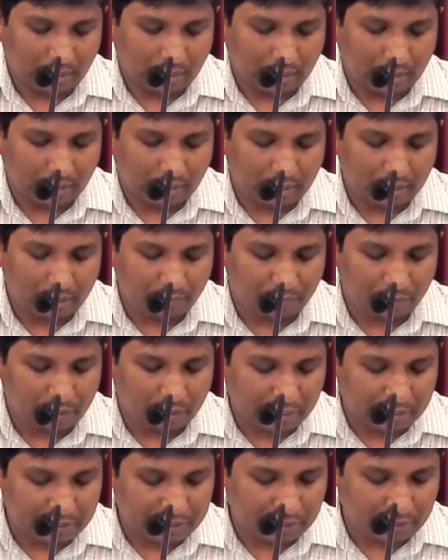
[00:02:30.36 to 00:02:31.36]
And if you
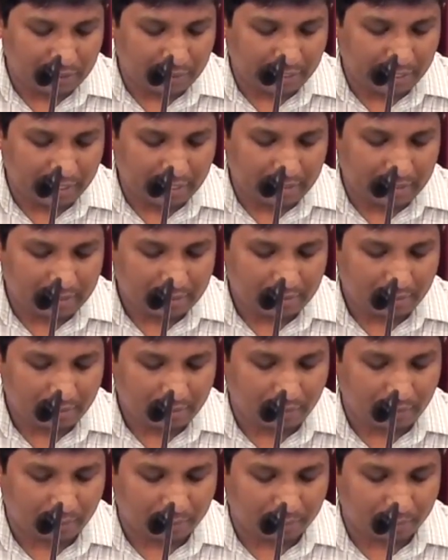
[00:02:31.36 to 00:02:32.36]
continue read
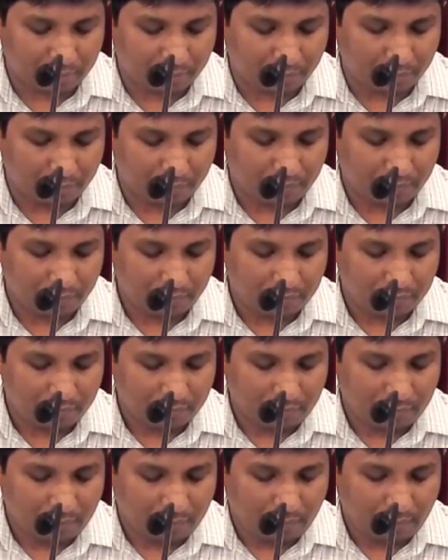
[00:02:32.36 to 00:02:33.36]
from
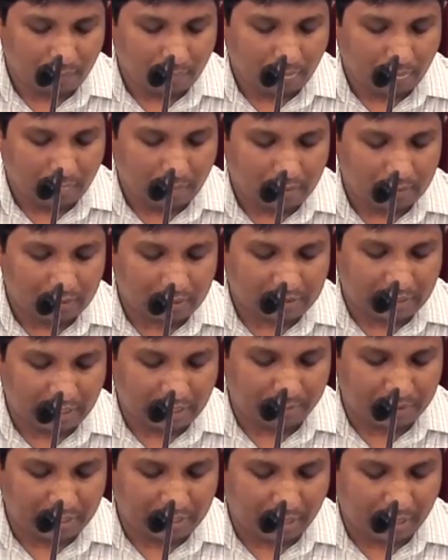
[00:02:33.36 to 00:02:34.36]
the
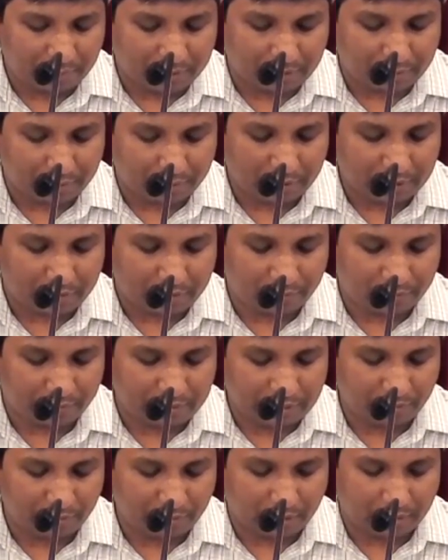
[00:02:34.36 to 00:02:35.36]
same chapter, verse
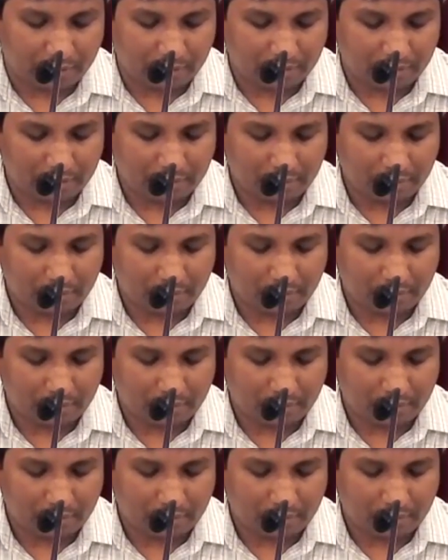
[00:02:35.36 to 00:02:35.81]
51,